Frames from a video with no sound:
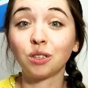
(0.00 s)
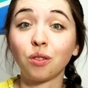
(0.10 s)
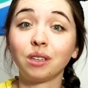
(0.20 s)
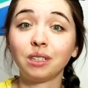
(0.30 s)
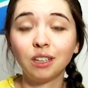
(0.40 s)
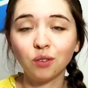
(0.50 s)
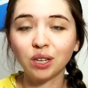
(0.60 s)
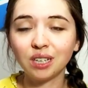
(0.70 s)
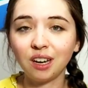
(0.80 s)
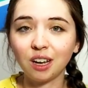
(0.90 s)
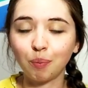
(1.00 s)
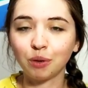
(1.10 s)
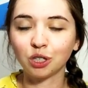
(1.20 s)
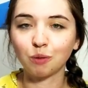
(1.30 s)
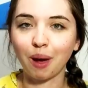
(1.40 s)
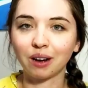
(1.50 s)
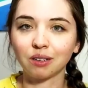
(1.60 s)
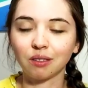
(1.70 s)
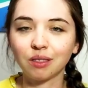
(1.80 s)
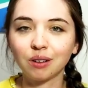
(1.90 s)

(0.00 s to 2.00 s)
so the delivery date got pushed back to